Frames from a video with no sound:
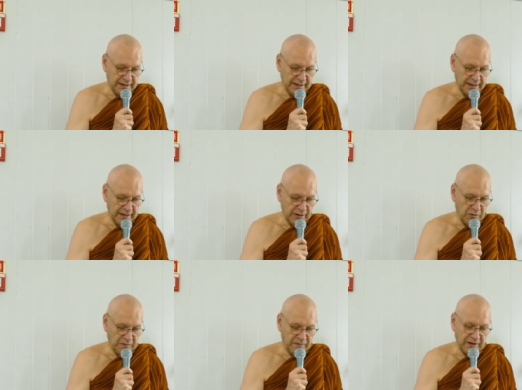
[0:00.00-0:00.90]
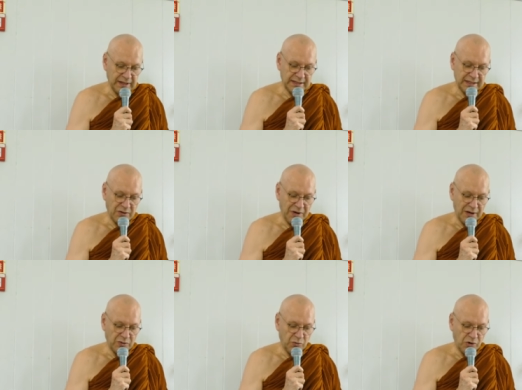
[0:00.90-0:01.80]
Yeah, the conflicts
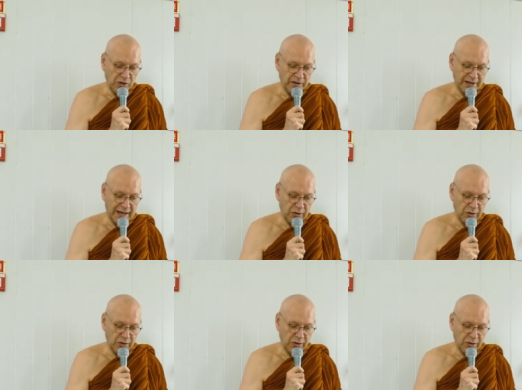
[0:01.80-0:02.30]
around the world and how